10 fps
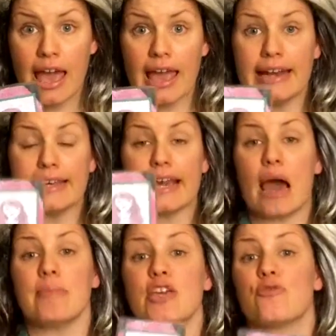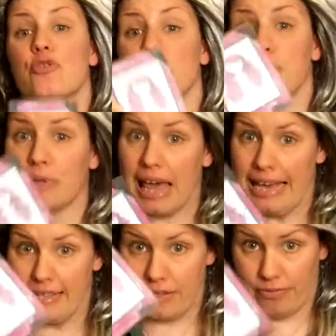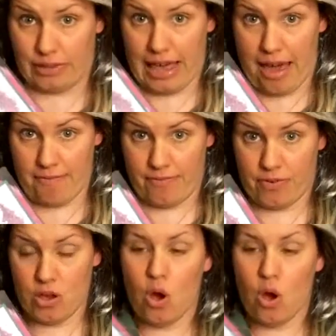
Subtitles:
and coming from a place of love.